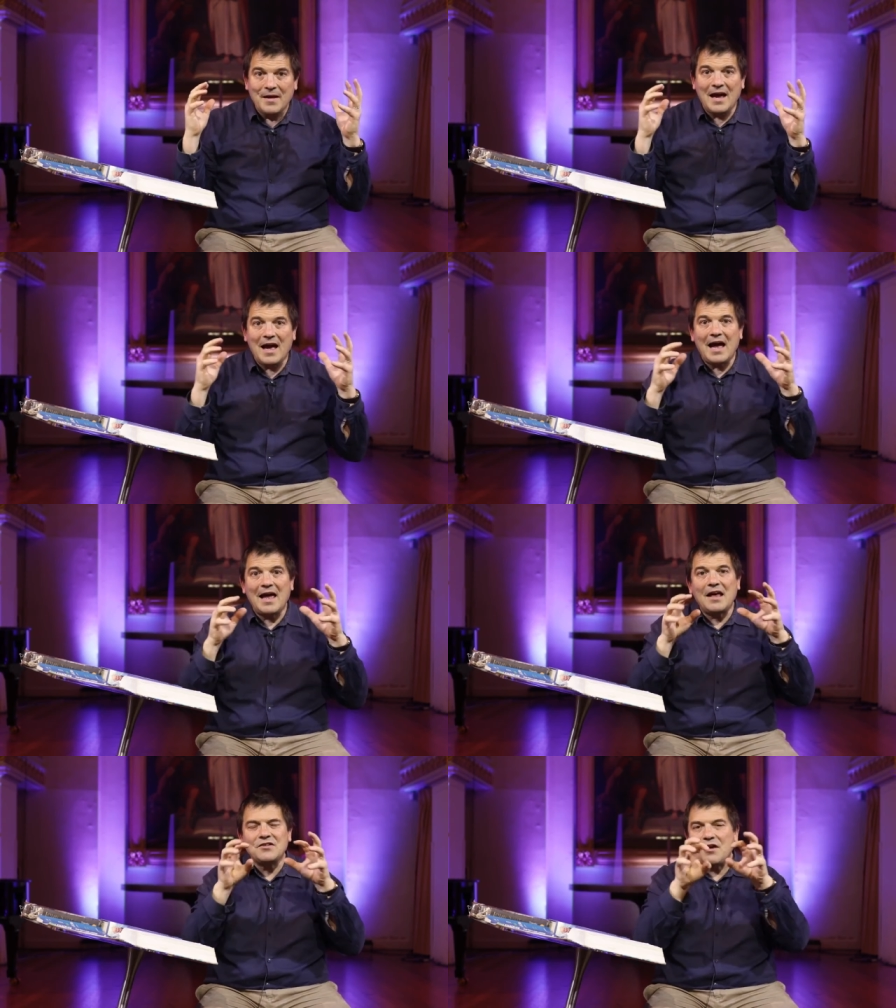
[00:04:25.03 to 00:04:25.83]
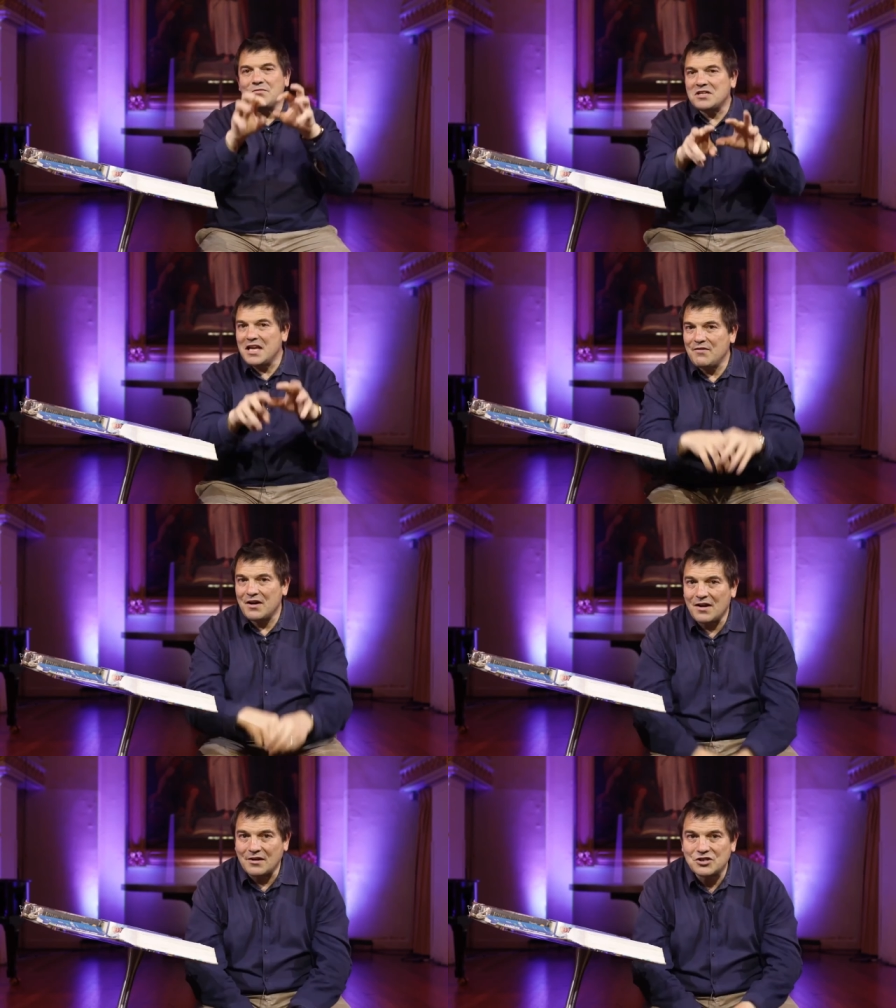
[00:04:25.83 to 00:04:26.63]
Uh, and as I was leaving
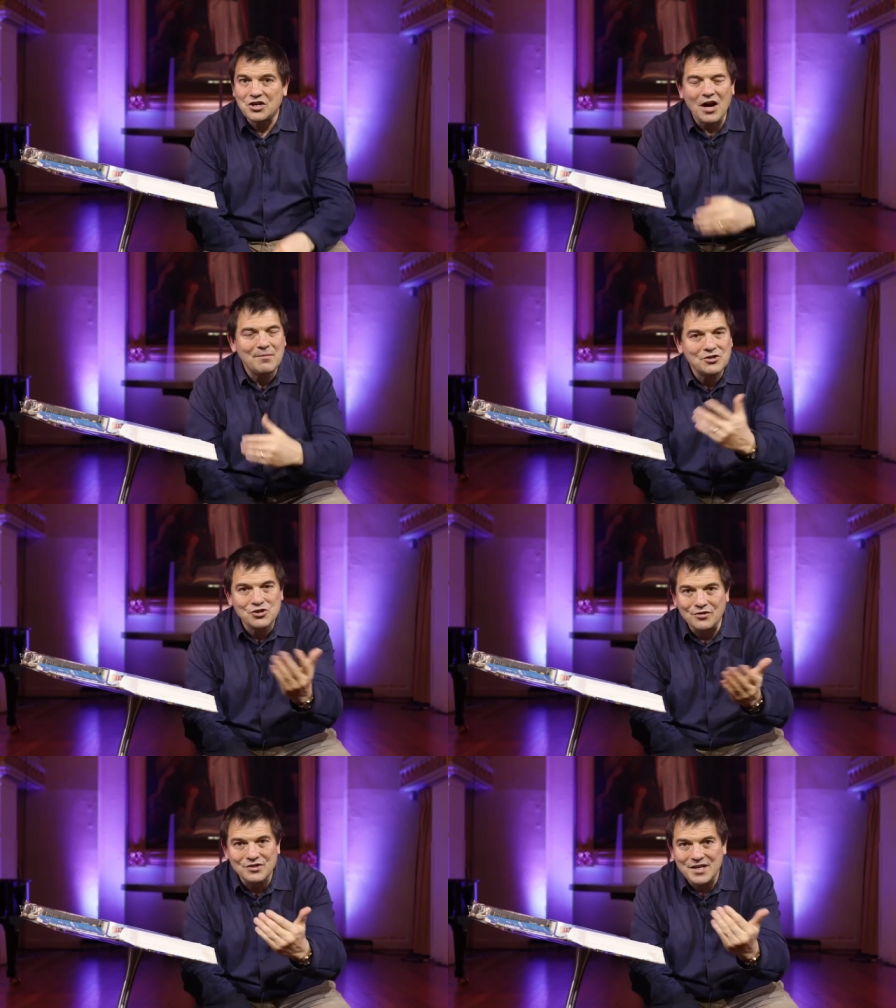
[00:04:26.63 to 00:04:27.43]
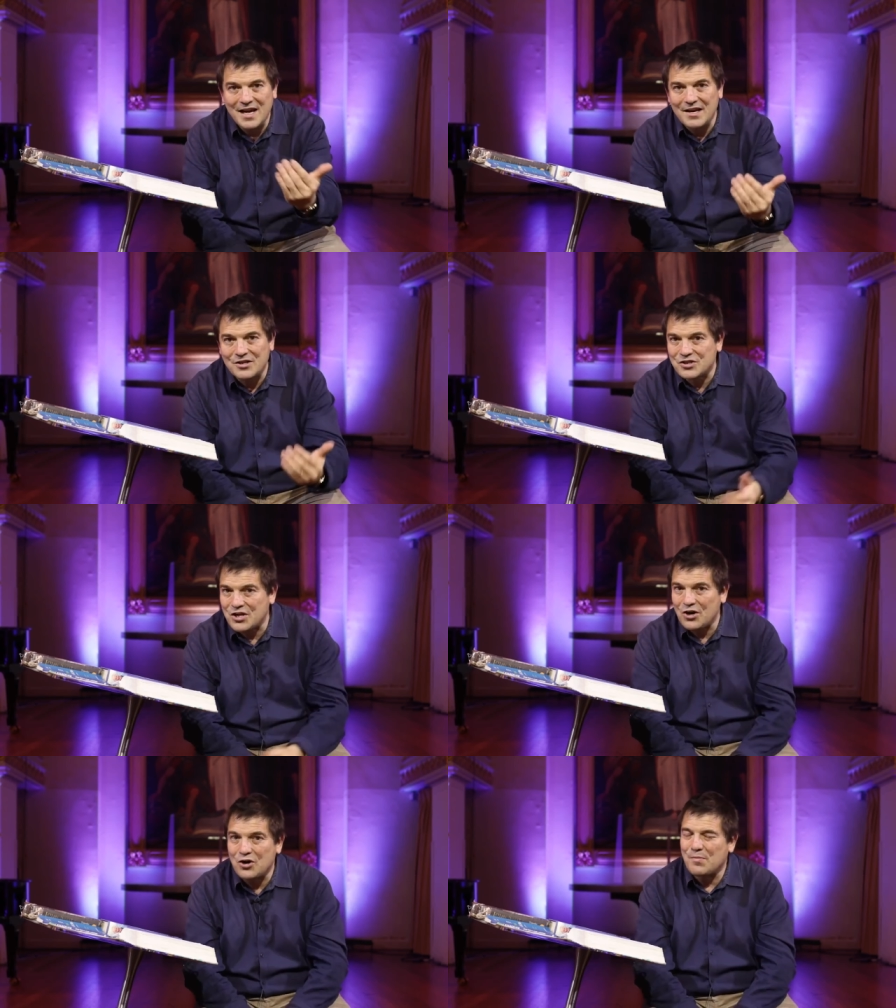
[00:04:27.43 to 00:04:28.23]
at lunchtime and John's inner
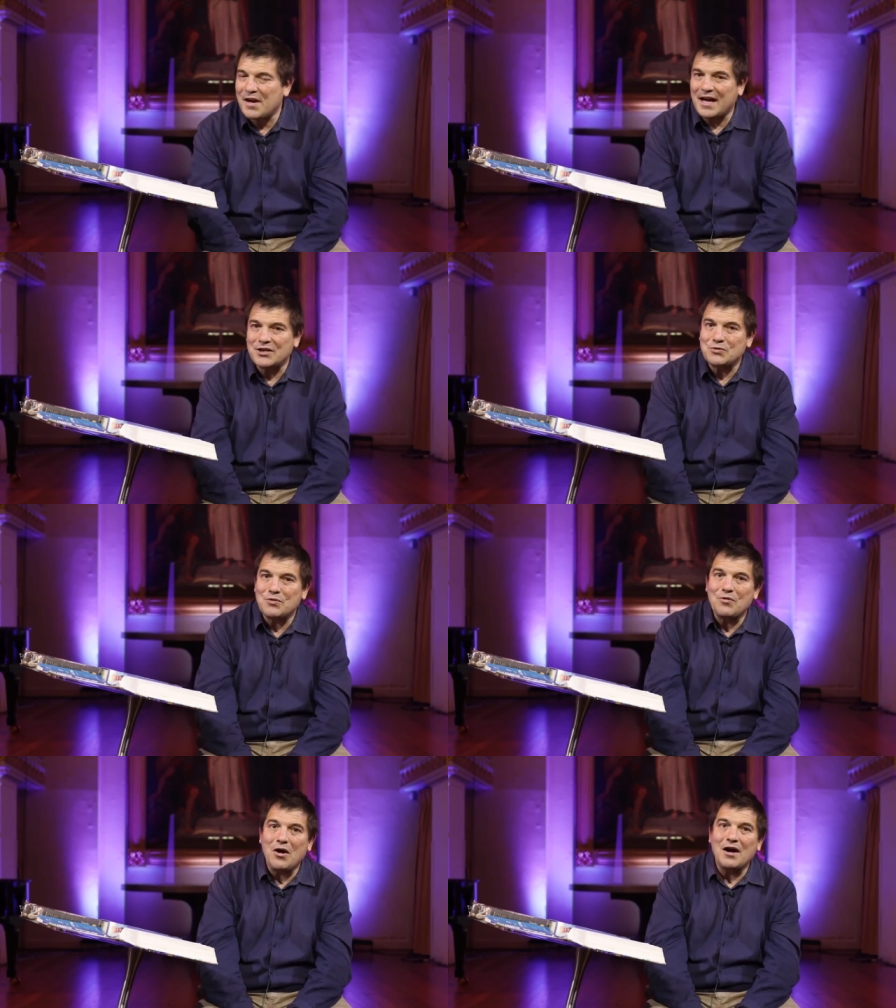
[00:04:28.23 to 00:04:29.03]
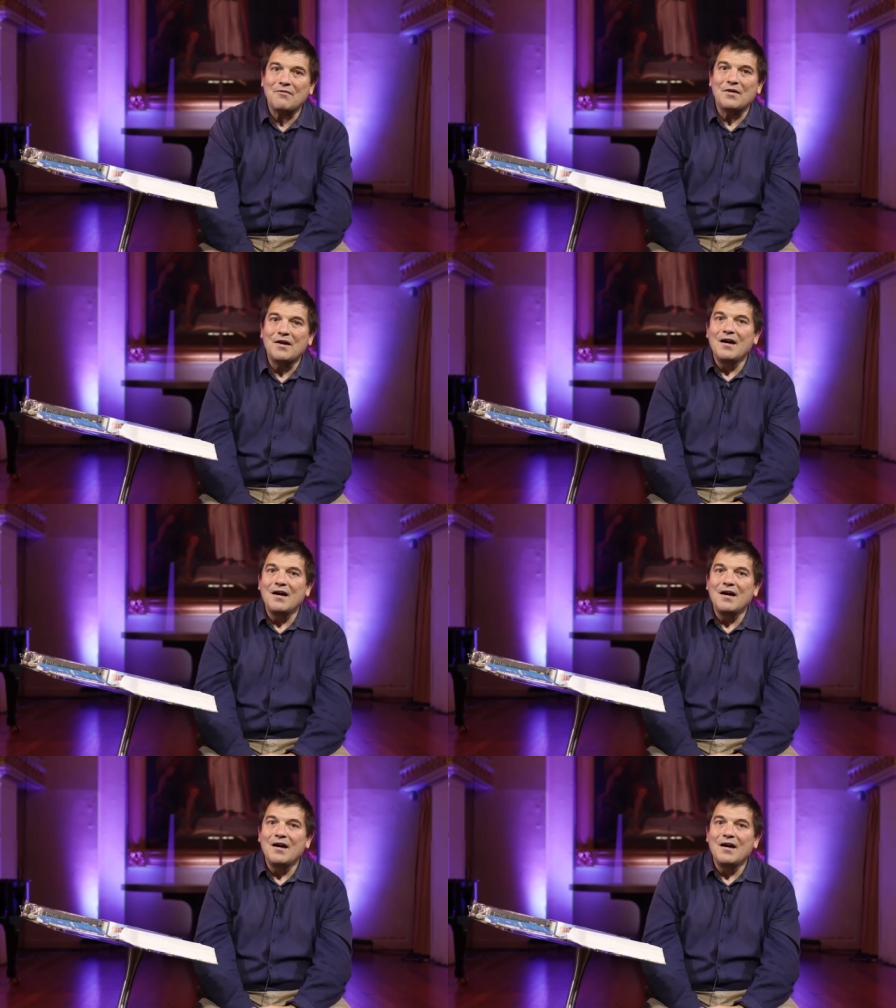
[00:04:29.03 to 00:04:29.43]
circle began to arrive,